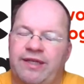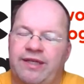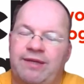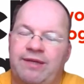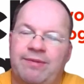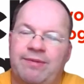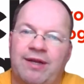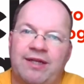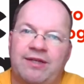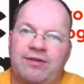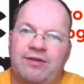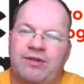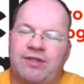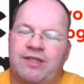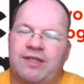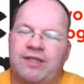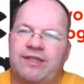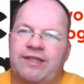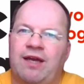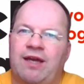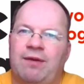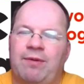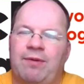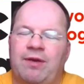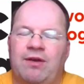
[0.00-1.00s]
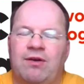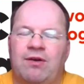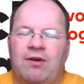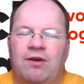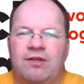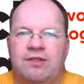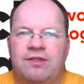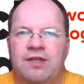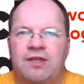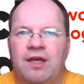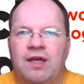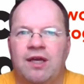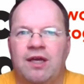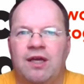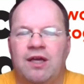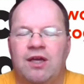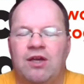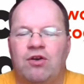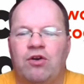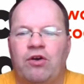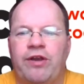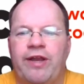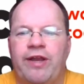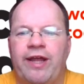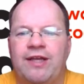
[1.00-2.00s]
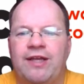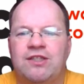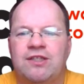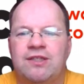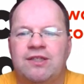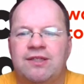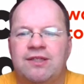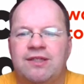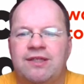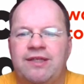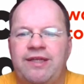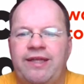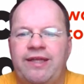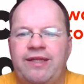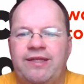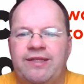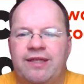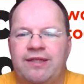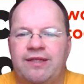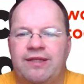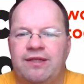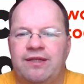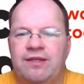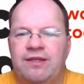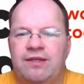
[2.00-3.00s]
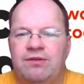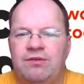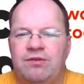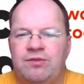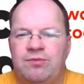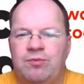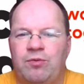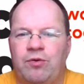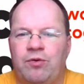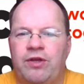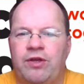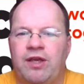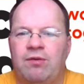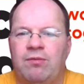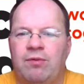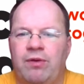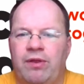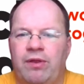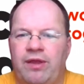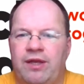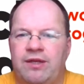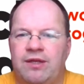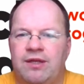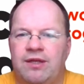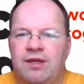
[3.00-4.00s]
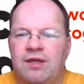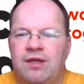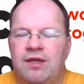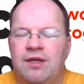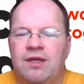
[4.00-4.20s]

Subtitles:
The email address is there because Connections needs it and is working with it.